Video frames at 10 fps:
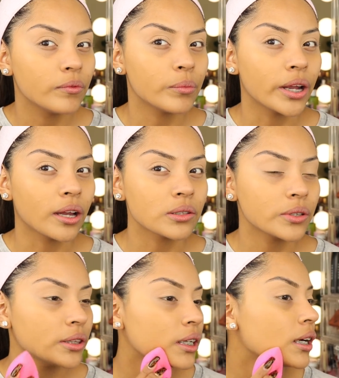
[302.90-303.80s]
breakouts
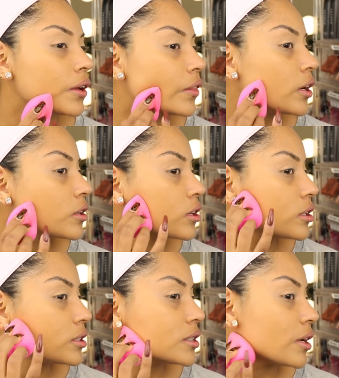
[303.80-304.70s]
right there. They're
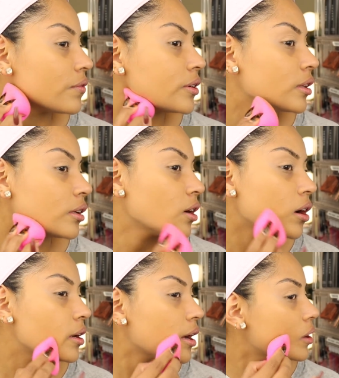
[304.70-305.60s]
definitely
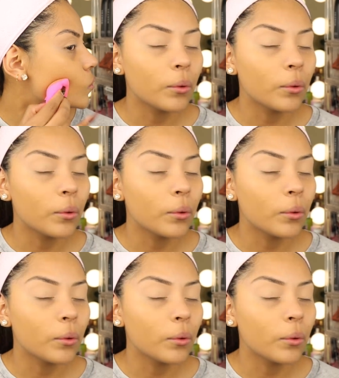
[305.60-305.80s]
gone now.